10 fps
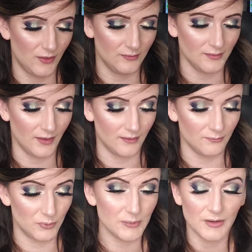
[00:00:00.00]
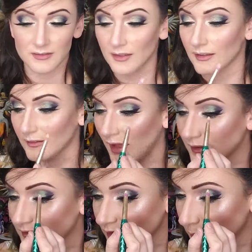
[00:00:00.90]
like pretty much like
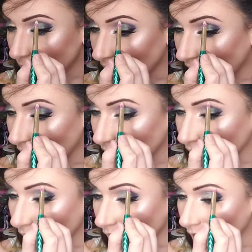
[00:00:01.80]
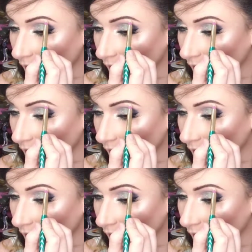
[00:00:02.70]
glass slipper kind of look.